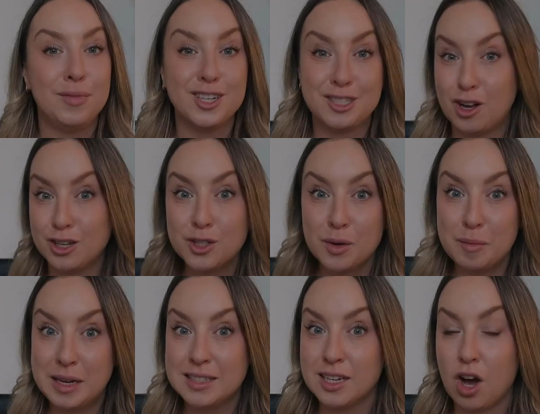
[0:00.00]
There's also
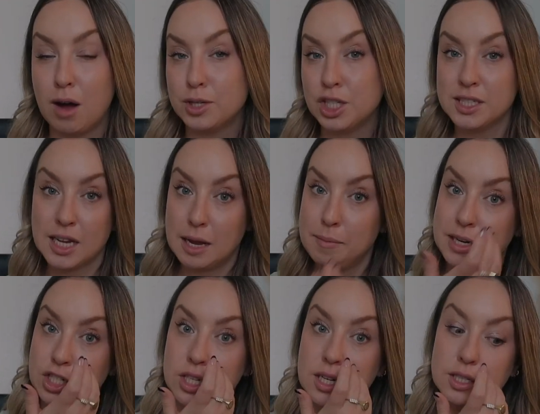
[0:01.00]
amazing options. Like I
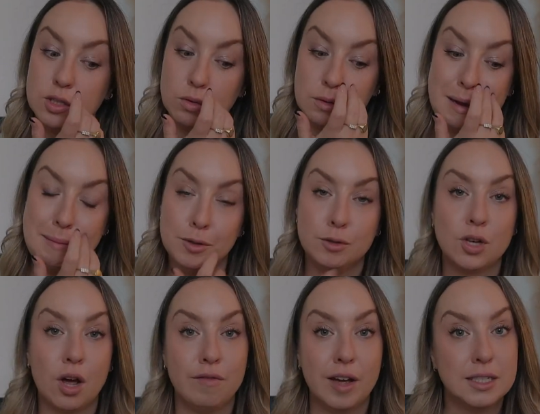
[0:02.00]
mentioned, I sold my
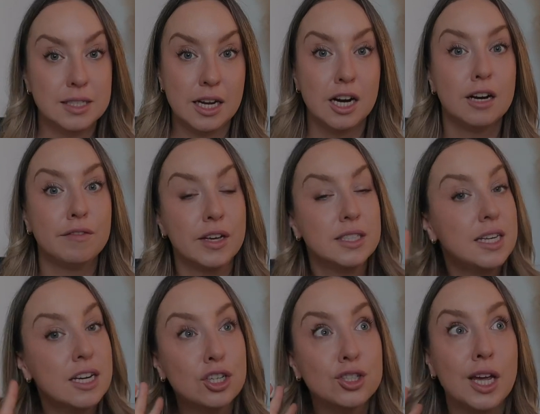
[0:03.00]
boots on Vestiaire.
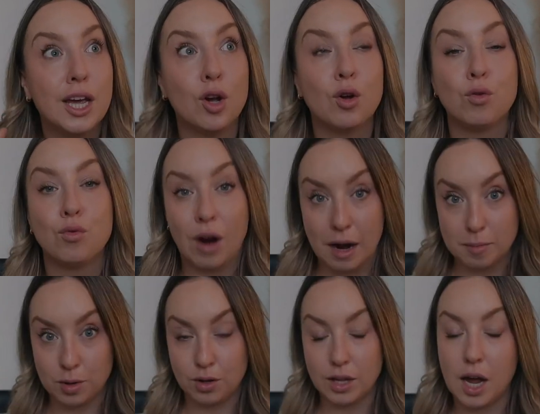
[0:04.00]
Vestiaire is
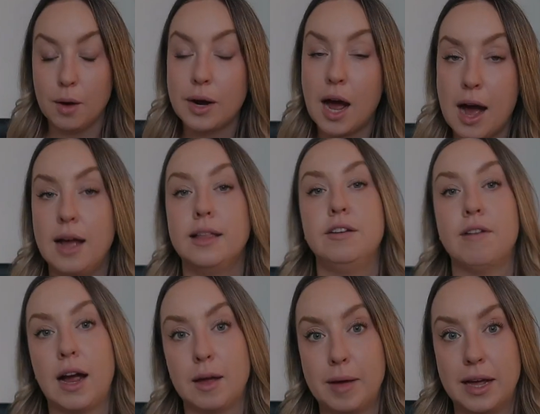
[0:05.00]
incredible. Like I would highly
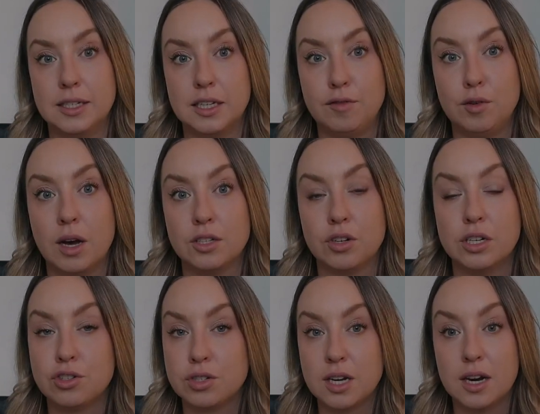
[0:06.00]
recommend if you guys are
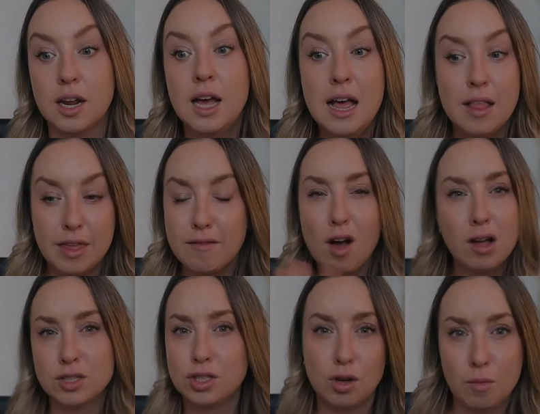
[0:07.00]
interested. They've
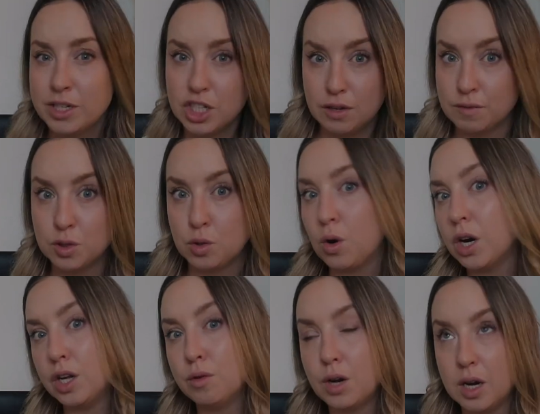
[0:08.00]
got so much
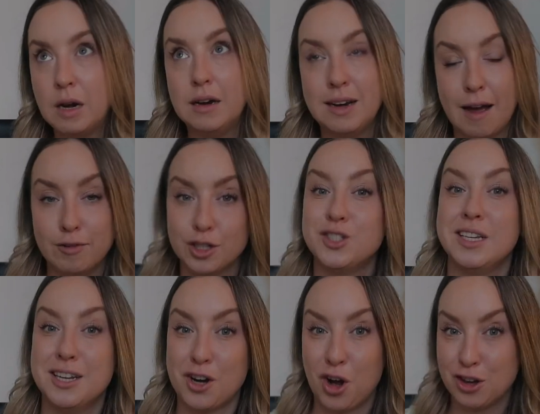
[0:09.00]
inventory, you could never
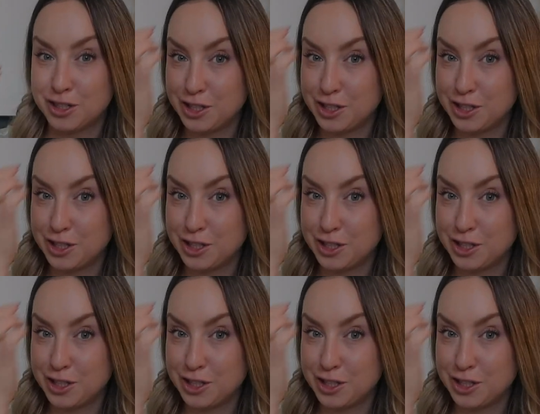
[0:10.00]
see it all.